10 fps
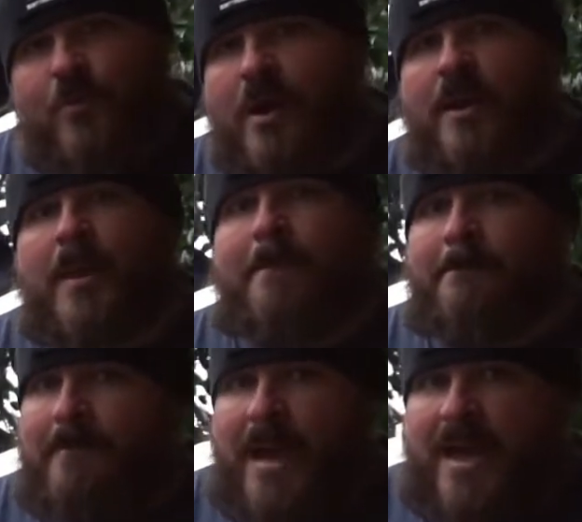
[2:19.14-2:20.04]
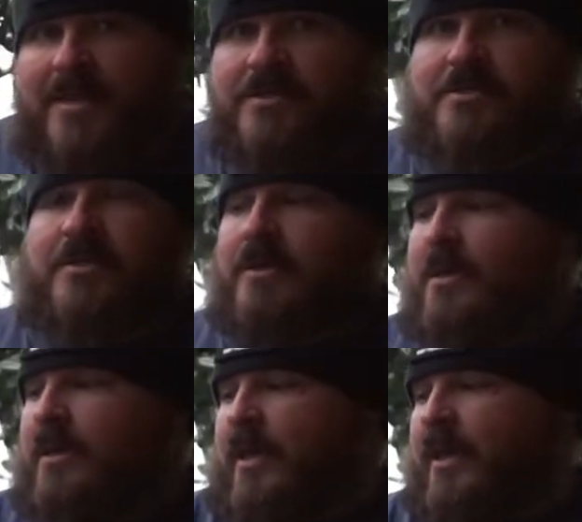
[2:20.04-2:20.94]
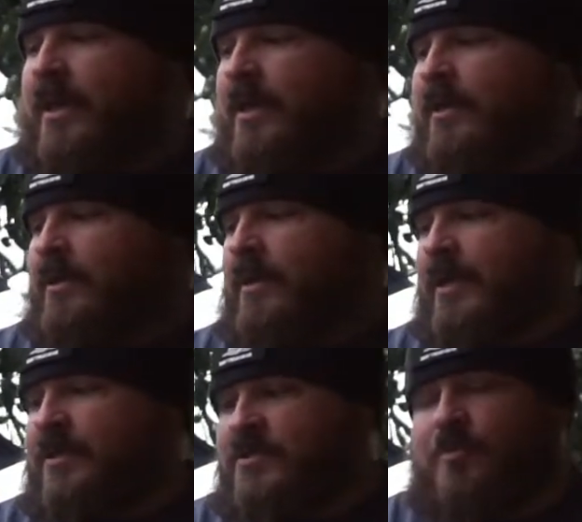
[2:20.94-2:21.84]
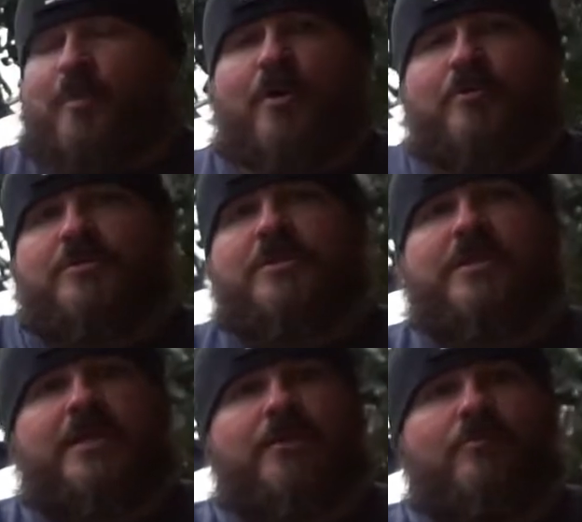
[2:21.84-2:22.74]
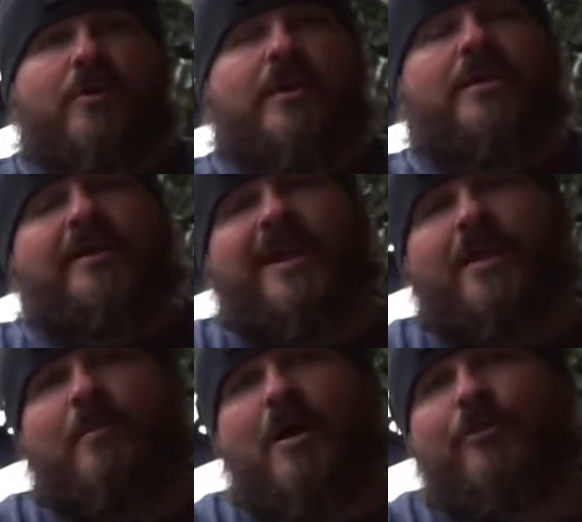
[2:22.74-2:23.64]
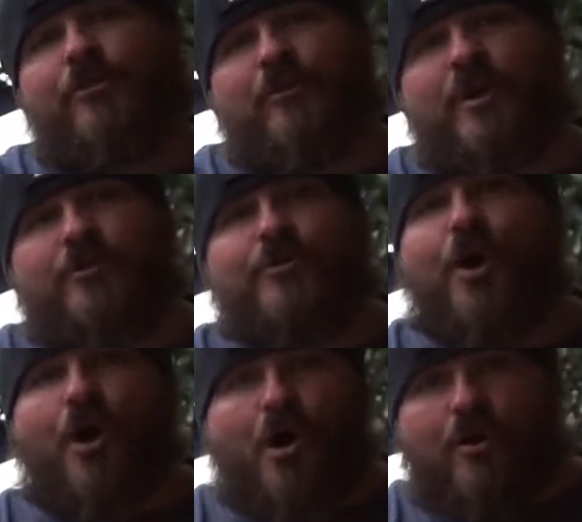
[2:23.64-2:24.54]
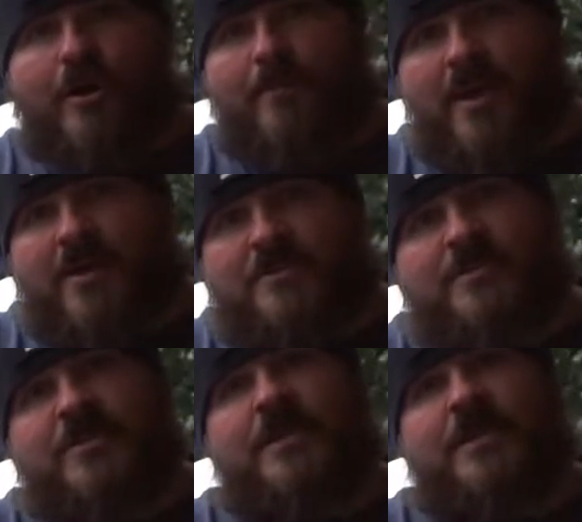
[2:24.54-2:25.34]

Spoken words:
watt max and it's supposedly rated at about 300 RMS.